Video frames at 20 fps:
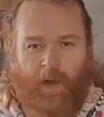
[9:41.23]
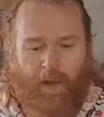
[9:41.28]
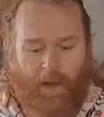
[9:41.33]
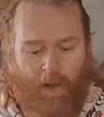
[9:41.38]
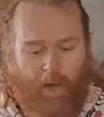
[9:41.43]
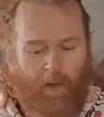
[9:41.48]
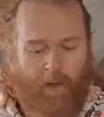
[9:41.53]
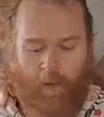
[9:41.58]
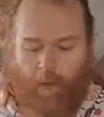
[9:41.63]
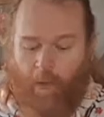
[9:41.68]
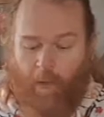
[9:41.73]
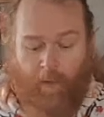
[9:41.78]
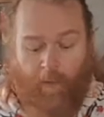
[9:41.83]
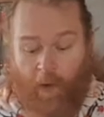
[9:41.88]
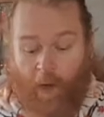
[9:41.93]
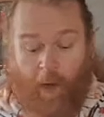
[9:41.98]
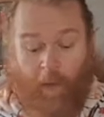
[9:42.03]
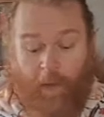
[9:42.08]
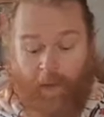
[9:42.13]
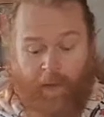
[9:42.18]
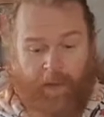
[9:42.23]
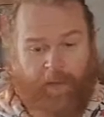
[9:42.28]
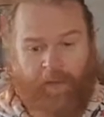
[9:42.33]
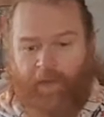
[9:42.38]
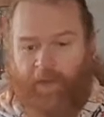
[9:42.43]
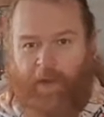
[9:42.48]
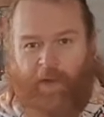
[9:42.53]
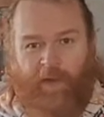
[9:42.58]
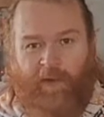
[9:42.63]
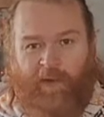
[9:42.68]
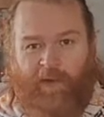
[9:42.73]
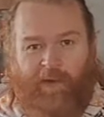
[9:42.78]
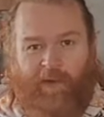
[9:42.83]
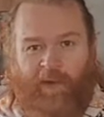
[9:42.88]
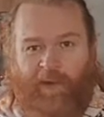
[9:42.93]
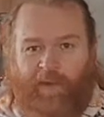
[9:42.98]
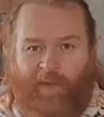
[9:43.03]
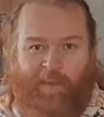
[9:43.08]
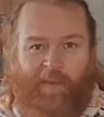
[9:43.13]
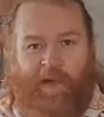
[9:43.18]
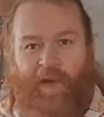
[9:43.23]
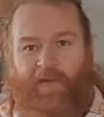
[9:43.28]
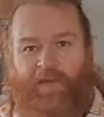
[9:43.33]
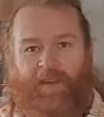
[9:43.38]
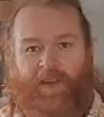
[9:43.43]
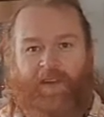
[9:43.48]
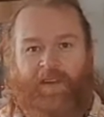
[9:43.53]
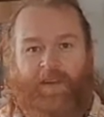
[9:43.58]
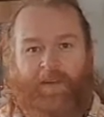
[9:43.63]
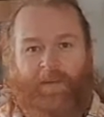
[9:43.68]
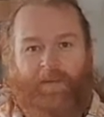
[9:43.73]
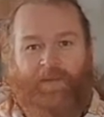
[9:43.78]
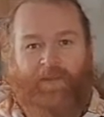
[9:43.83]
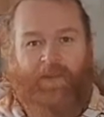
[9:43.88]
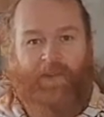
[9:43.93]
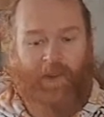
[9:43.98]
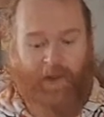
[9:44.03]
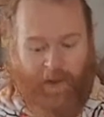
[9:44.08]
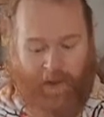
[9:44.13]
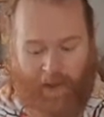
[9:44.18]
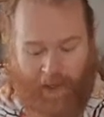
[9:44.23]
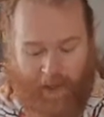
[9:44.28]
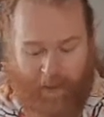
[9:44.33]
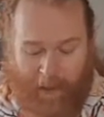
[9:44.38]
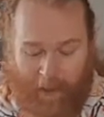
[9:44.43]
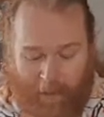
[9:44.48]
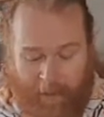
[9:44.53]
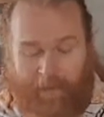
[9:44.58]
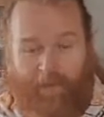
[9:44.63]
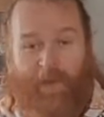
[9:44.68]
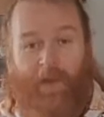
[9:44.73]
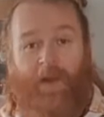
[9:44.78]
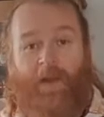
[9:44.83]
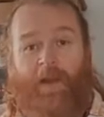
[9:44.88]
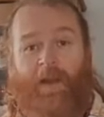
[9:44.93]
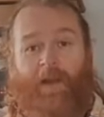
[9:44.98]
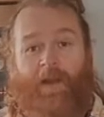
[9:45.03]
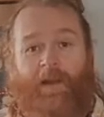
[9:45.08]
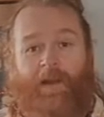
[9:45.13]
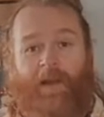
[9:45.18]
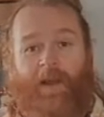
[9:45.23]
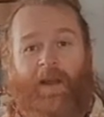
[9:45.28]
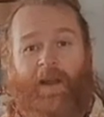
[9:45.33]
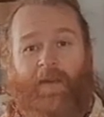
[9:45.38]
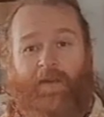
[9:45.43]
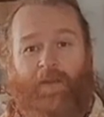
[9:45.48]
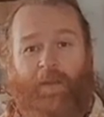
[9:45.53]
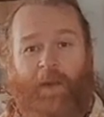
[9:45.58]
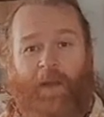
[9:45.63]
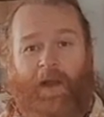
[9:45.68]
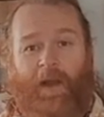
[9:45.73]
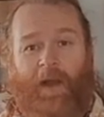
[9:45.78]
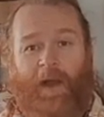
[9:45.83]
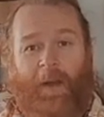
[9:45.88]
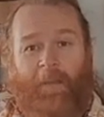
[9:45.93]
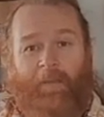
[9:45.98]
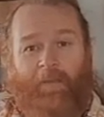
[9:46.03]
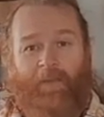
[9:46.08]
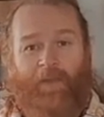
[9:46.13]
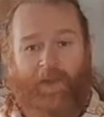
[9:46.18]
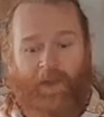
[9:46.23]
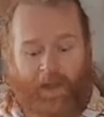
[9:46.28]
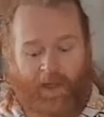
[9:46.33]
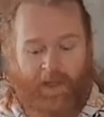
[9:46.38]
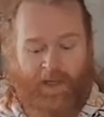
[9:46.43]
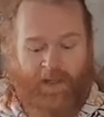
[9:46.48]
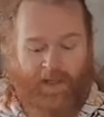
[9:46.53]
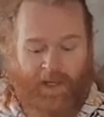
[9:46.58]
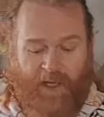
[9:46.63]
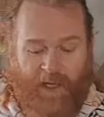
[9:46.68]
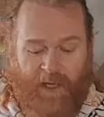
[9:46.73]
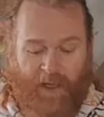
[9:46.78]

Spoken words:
or a ramen. It's just perfect. So anyway, enough about that. That's